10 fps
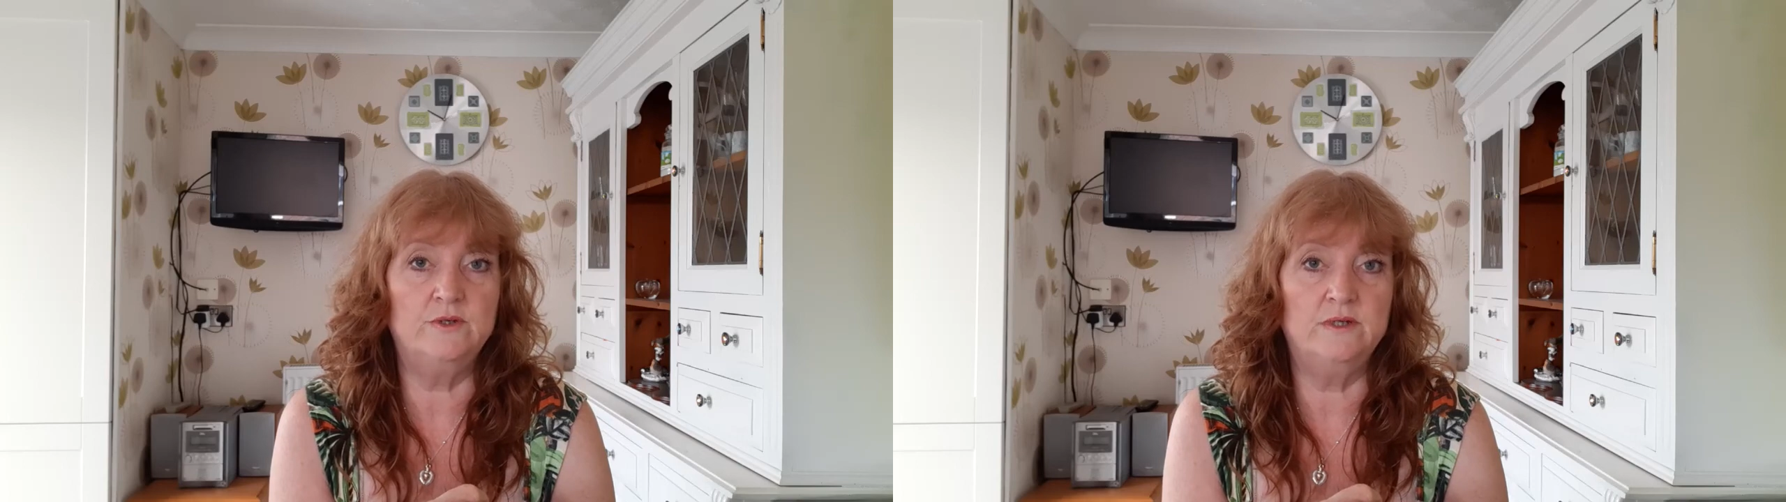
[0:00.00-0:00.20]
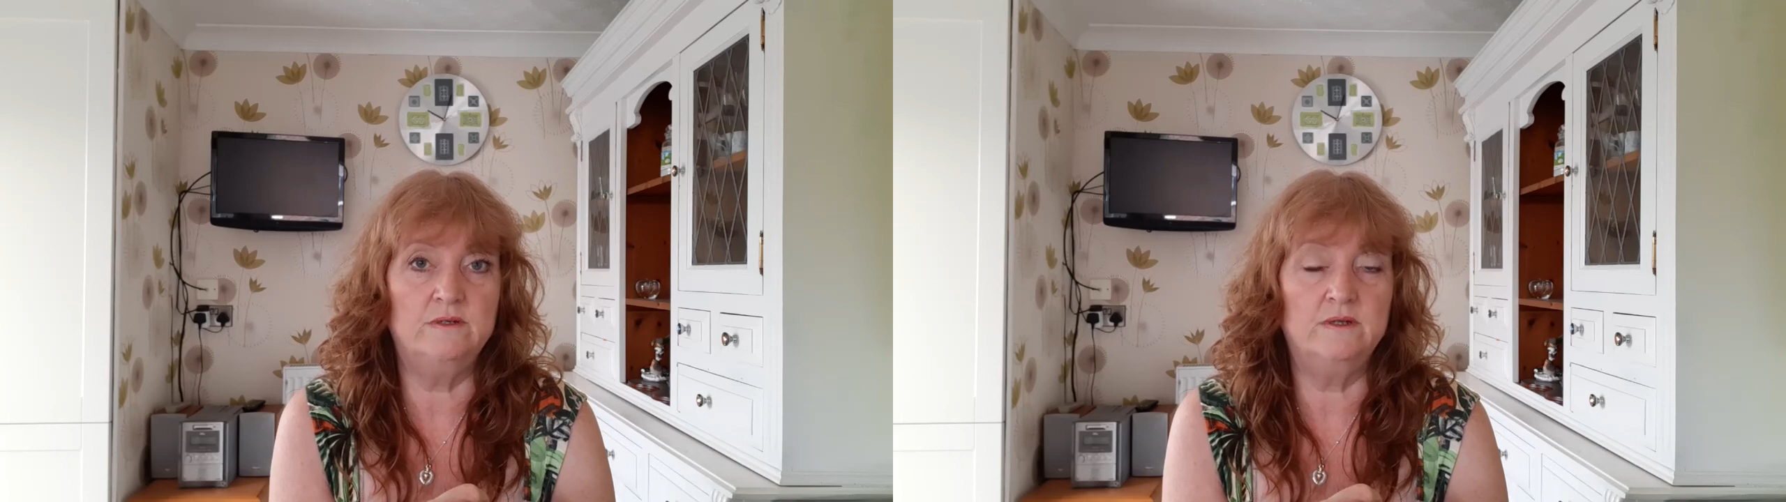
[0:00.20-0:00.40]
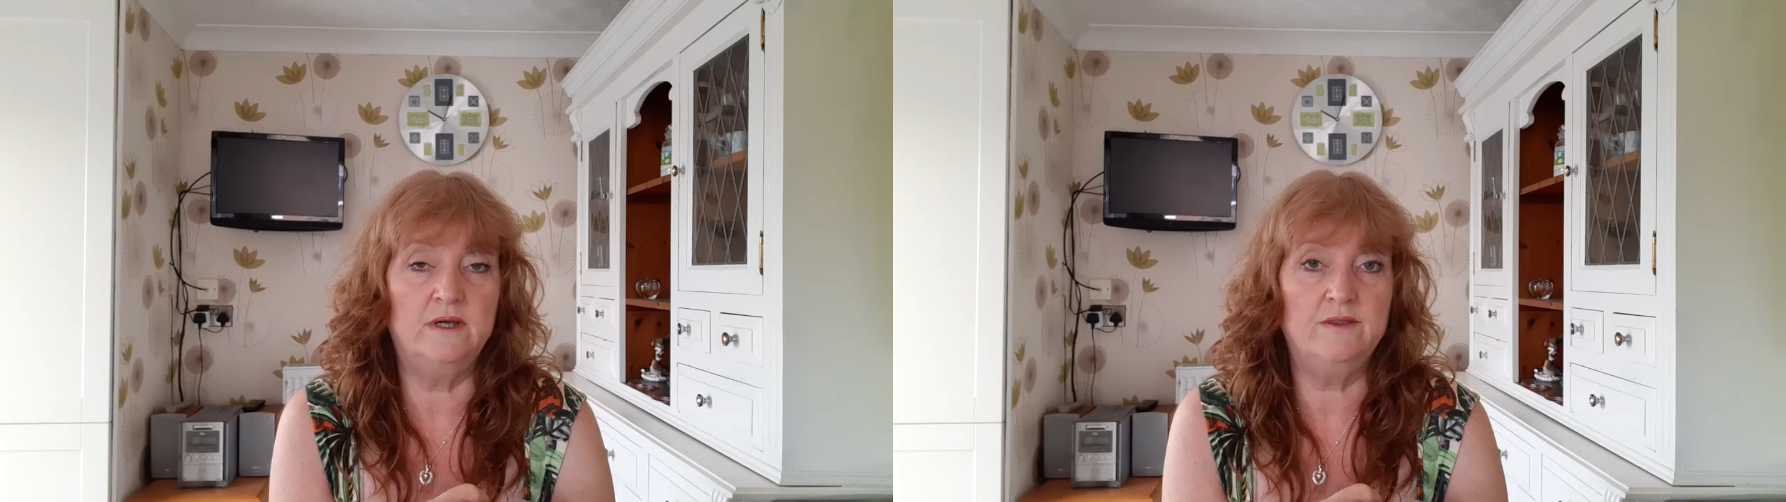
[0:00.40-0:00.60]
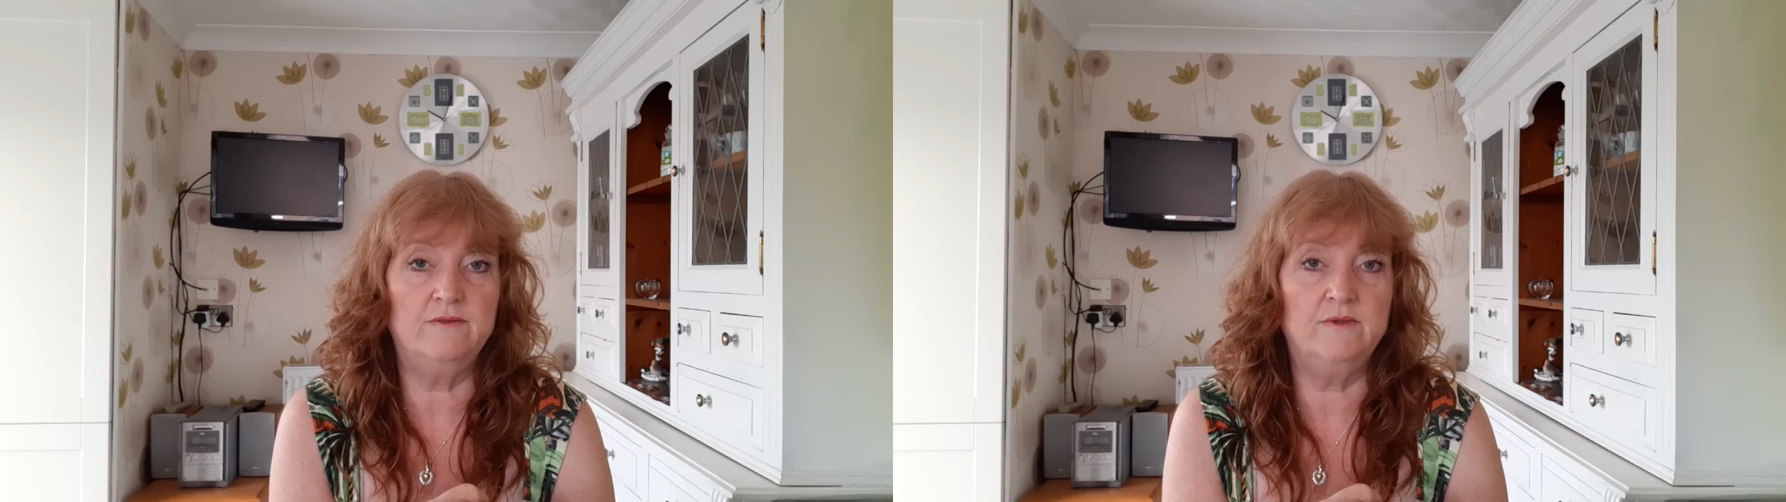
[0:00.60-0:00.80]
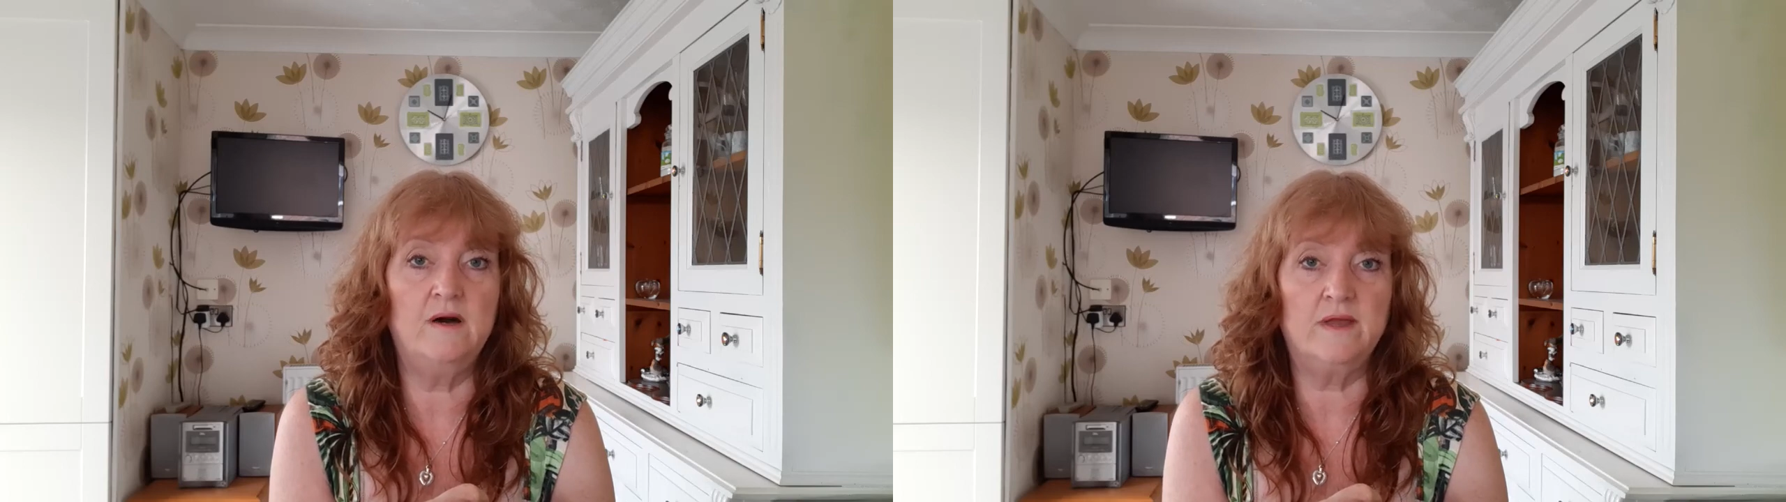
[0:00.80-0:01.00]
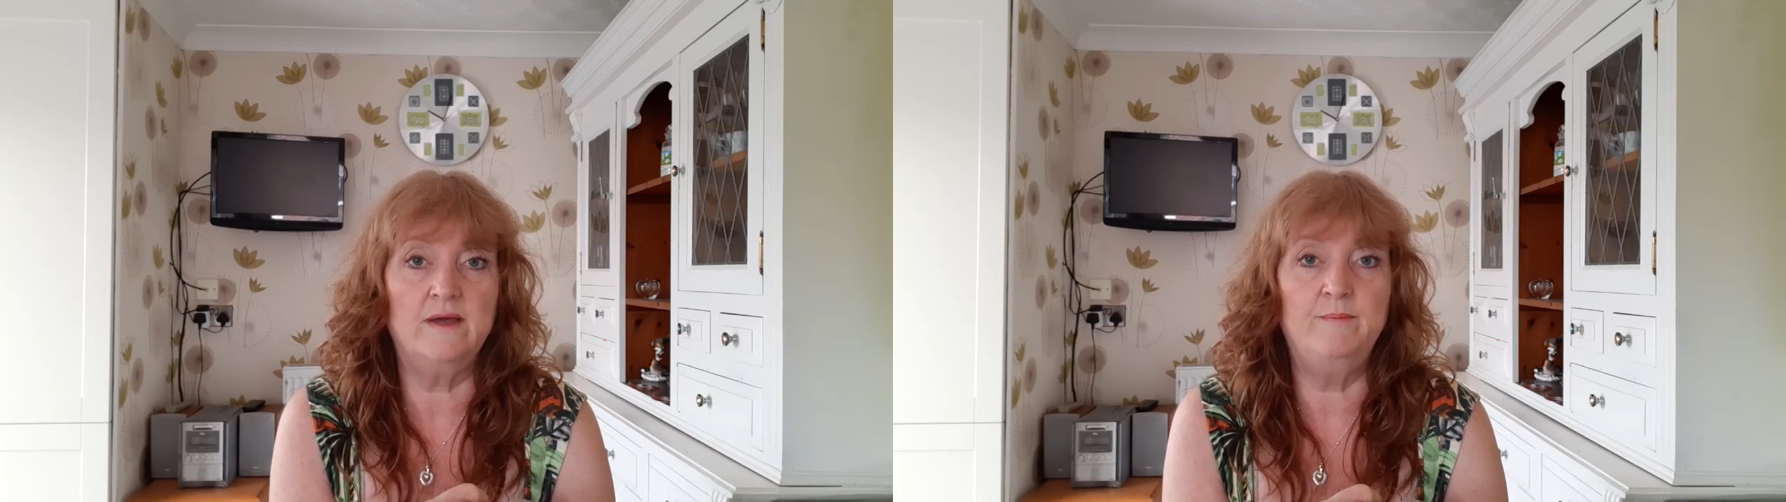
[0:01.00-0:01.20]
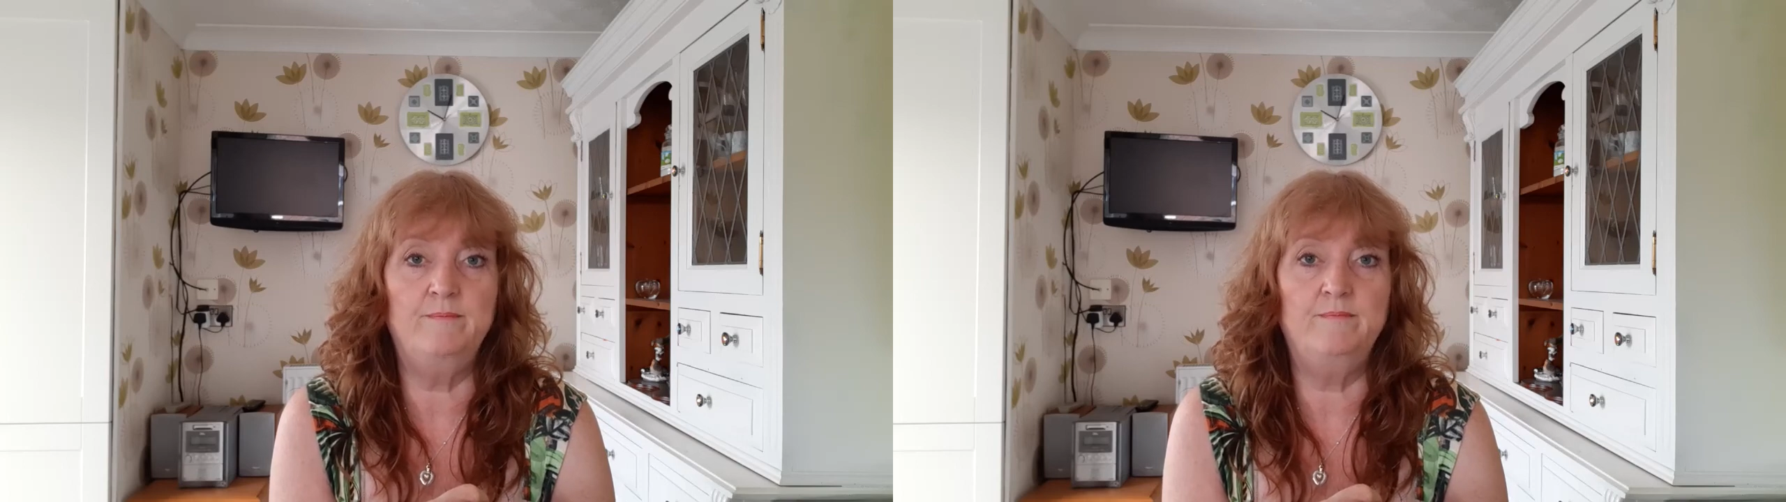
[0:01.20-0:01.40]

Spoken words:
and I'll get a